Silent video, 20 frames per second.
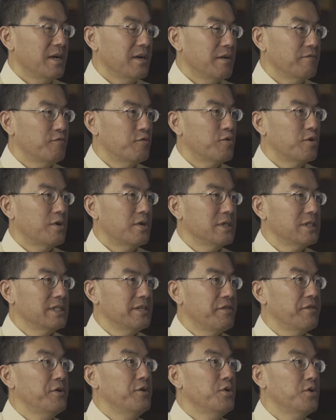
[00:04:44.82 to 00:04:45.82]
for
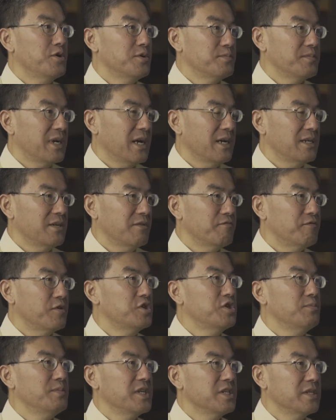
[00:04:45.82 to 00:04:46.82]
Ethereum kind of
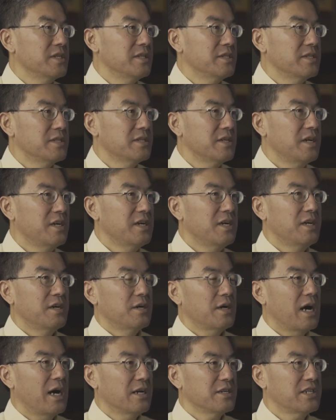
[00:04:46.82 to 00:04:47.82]
virtual machines
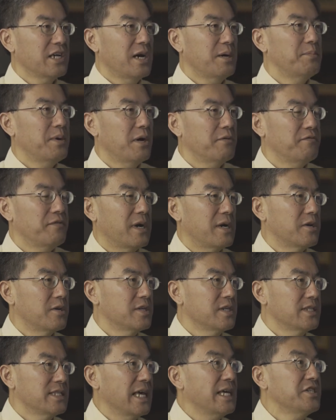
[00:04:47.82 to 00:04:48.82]
on top of our
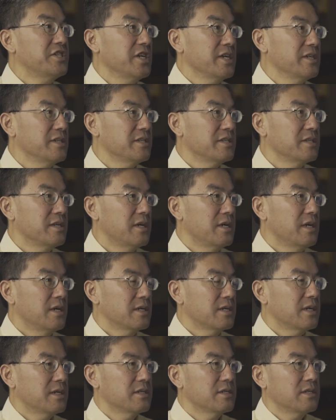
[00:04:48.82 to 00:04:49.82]
sidechains.
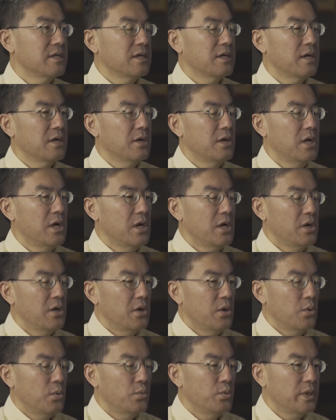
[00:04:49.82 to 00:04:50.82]
Because
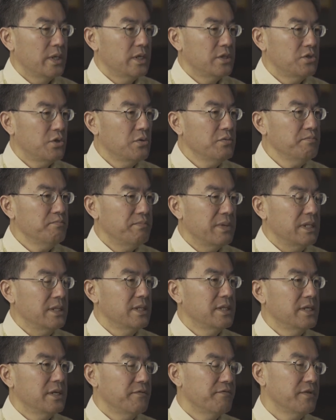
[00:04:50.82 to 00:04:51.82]
we don't
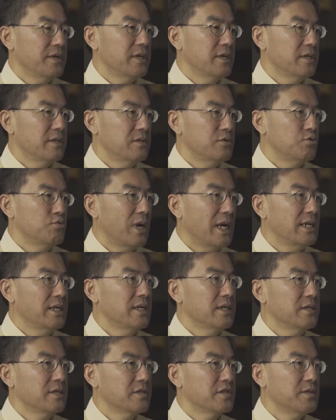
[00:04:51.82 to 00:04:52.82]
believe in
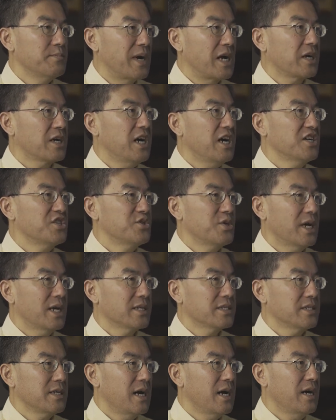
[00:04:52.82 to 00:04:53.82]
running smart
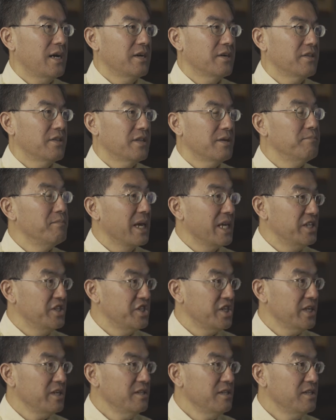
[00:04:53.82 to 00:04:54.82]
contracts on the main
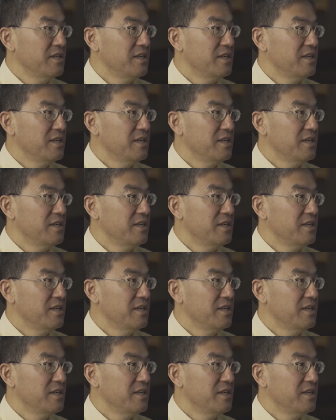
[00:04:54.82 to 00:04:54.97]
chain,